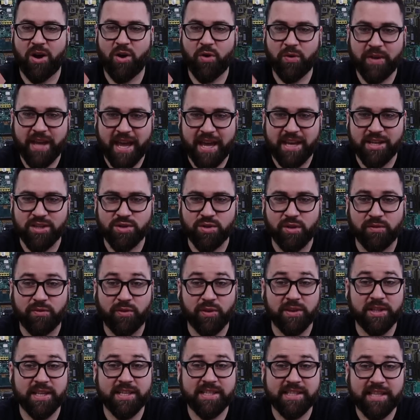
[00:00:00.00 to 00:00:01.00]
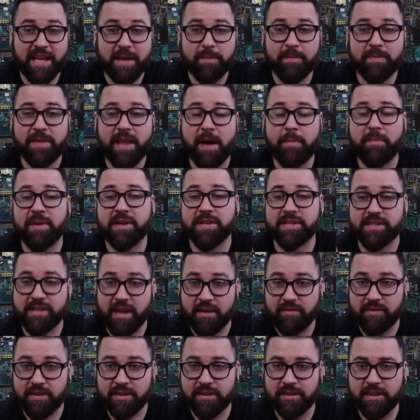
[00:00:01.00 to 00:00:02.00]
Okay, so for the step number
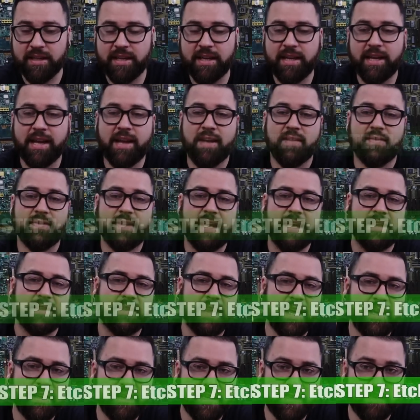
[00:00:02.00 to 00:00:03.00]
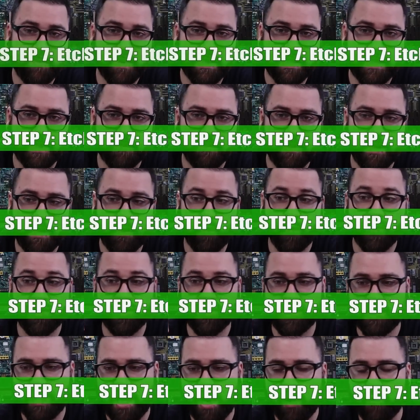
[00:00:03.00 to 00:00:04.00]
7, they take this PCB,
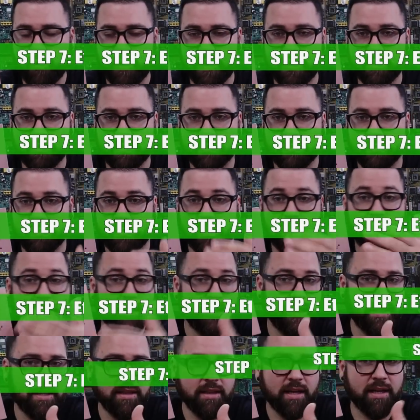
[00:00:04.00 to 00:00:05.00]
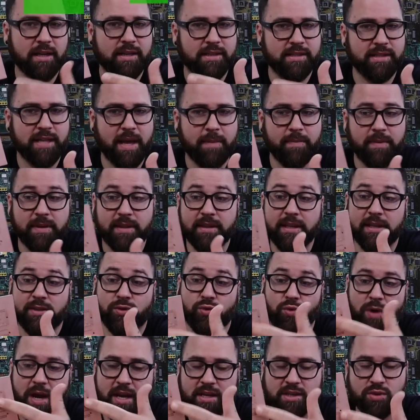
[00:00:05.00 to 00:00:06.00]
which now is clean except the
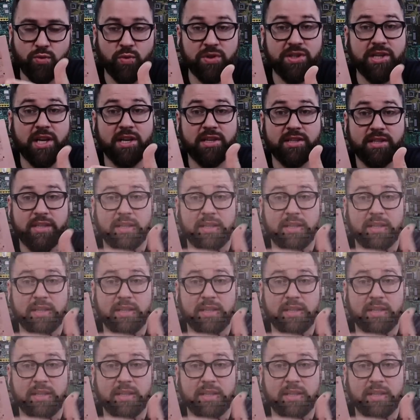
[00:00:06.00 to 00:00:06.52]
tracks which are